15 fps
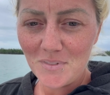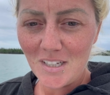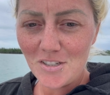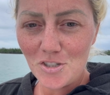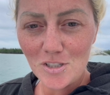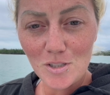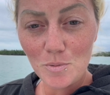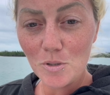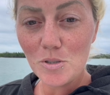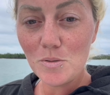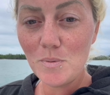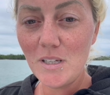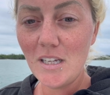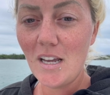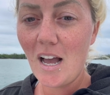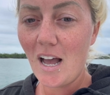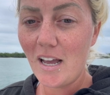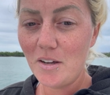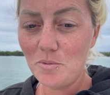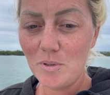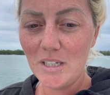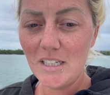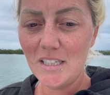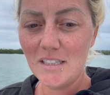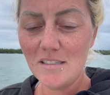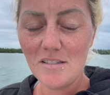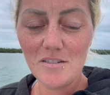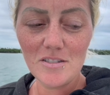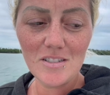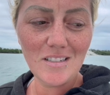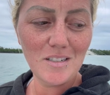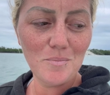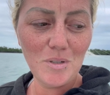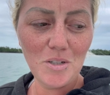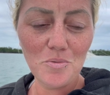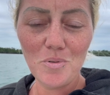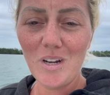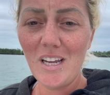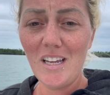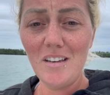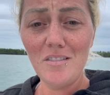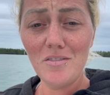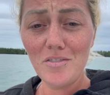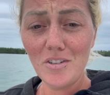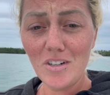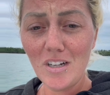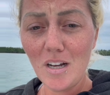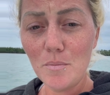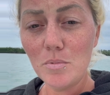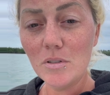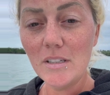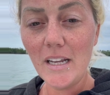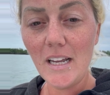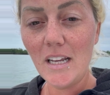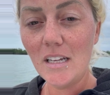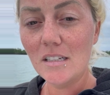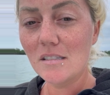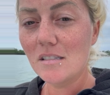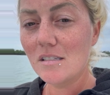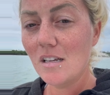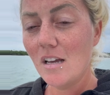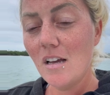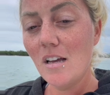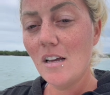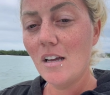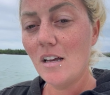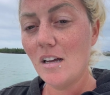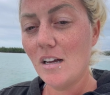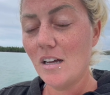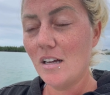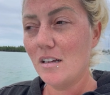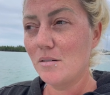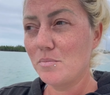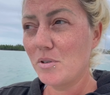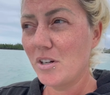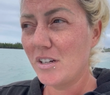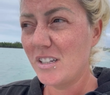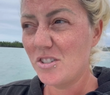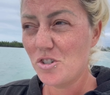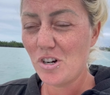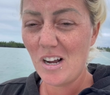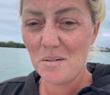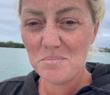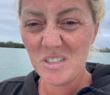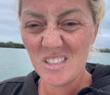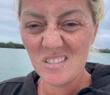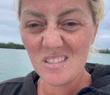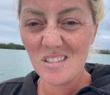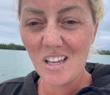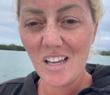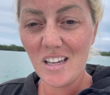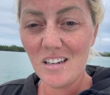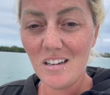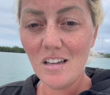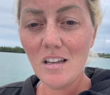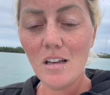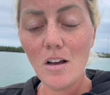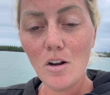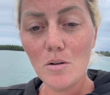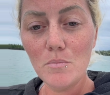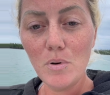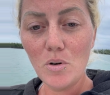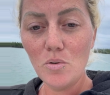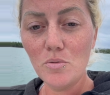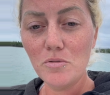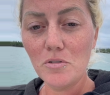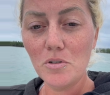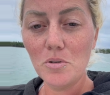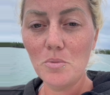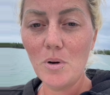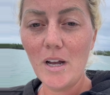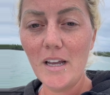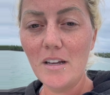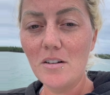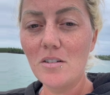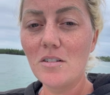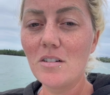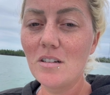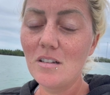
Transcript: it's just supposed to be high winds. There's going to be rain for a couple days. Uh, probably trapped inside our boat for a while.